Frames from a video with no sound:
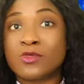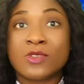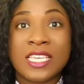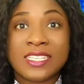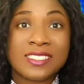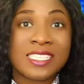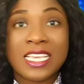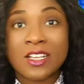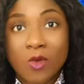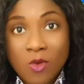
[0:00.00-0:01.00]
All the
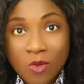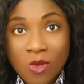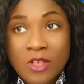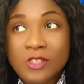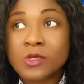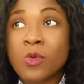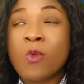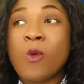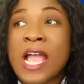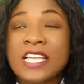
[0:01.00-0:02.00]
blessings she
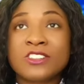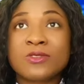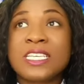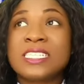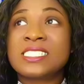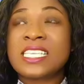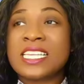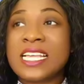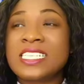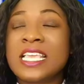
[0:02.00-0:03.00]
came with y'all,
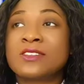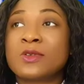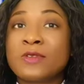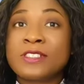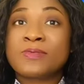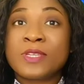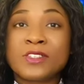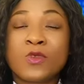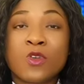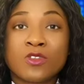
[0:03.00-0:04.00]
she came to
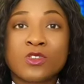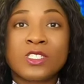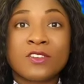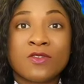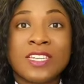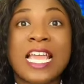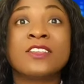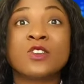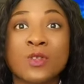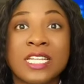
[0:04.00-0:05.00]
y'all with.
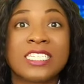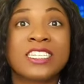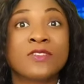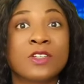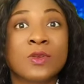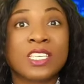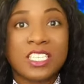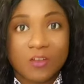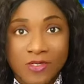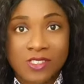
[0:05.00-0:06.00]

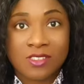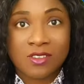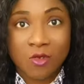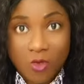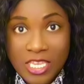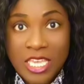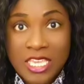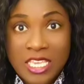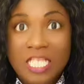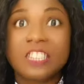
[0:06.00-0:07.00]
All the blessings she
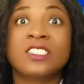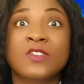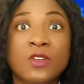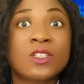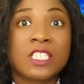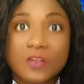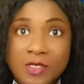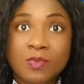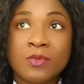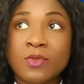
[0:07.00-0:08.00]
gave y'all,
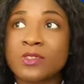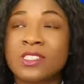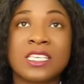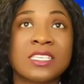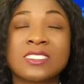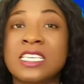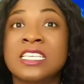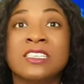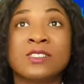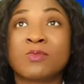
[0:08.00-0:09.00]
she,
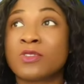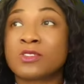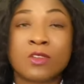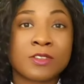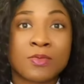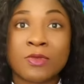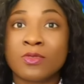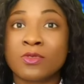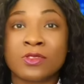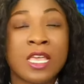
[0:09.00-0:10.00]
as in like, she took it
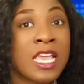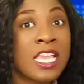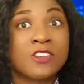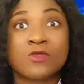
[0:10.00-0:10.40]
back.